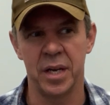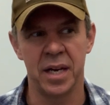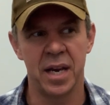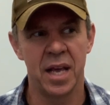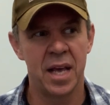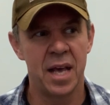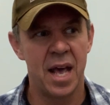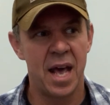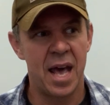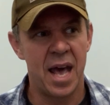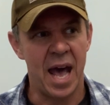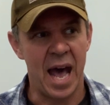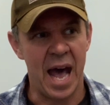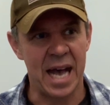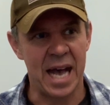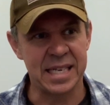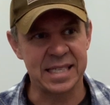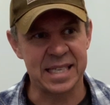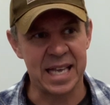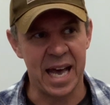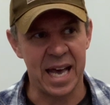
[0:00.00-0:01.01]
And
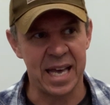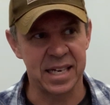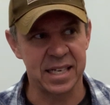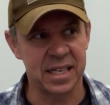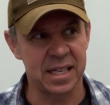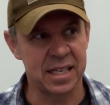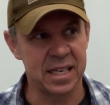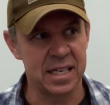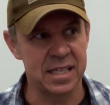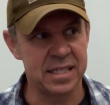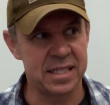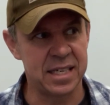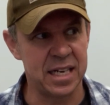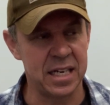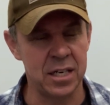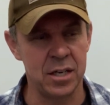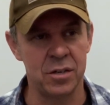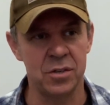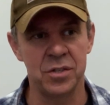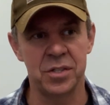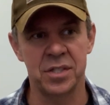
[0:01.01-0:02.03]
as that
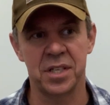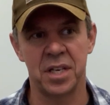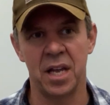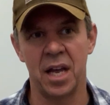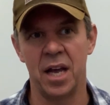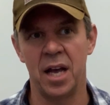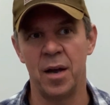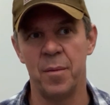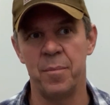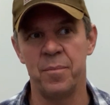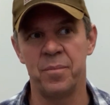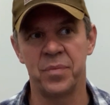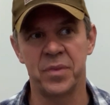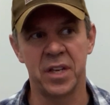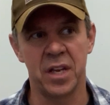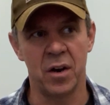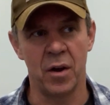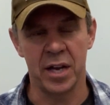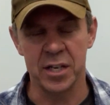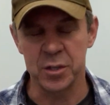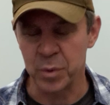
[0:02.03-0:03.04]
continues,
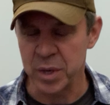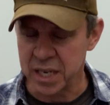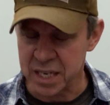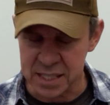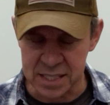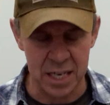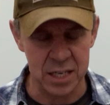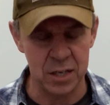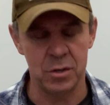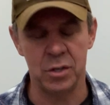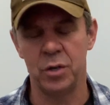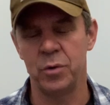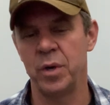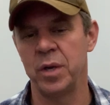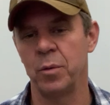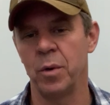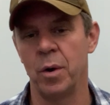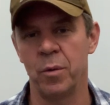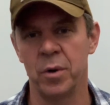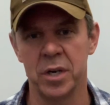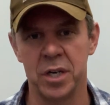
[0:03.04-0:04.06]
as we continue
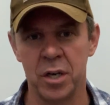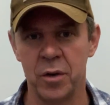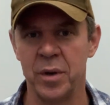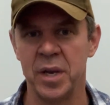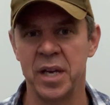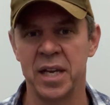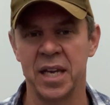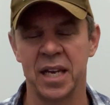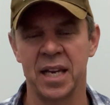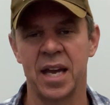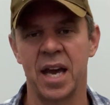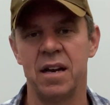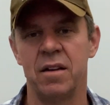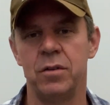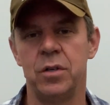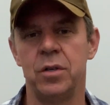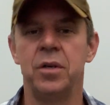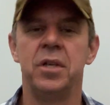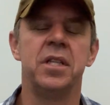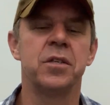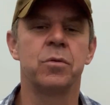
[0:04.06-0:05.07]
doing what we're doing and kind of
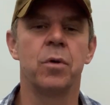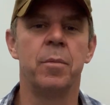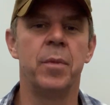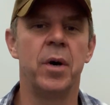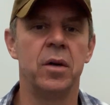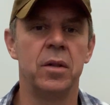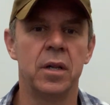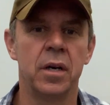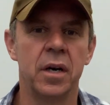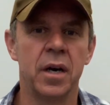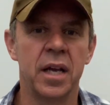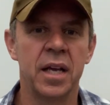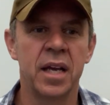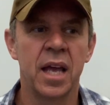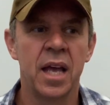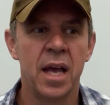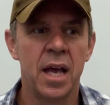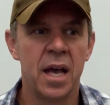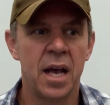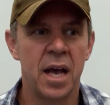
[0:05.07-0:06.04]
doing this remote learning,